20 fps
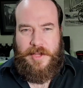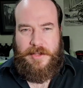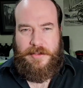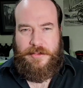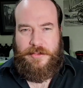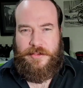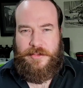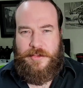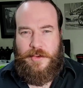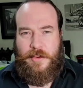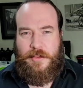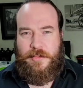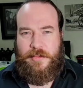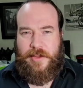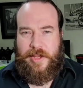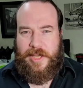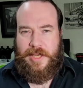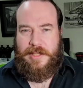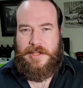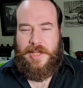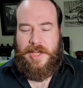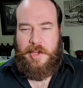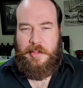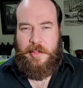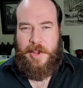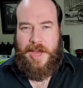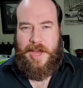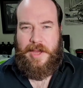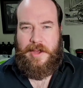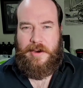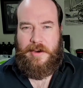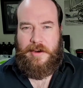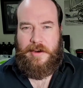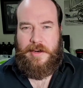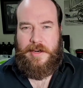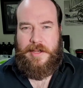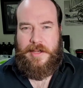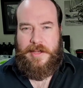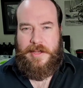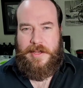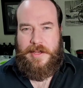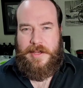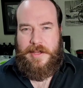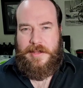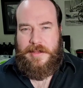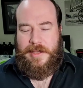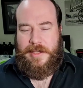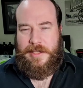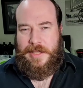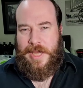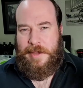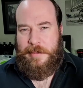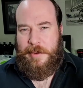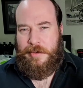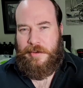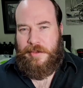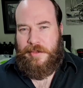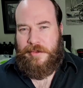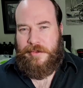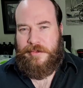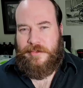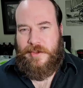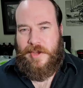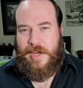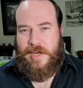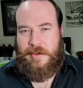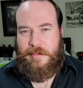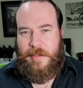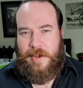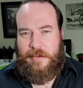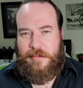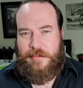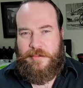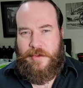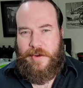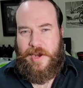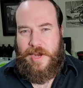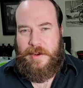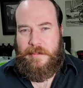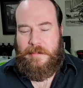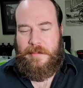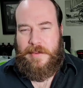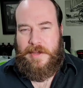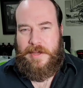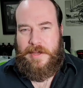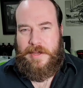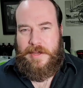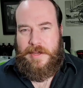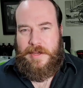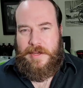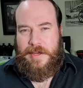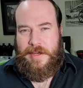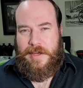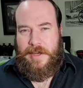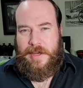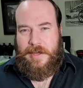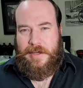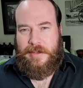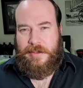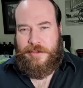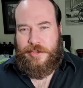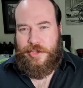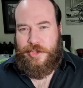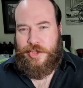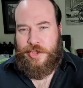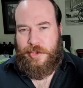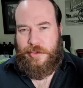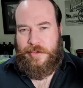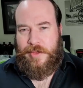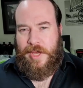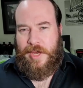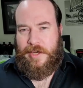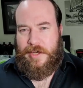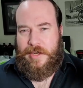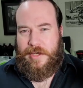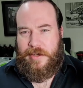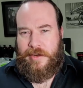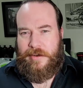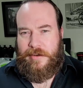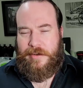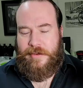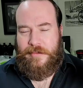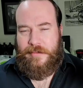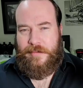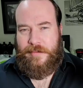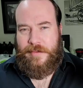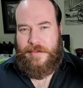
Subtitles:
snowflake-like pattern that came out of the side of my frame, and I'll just show that here.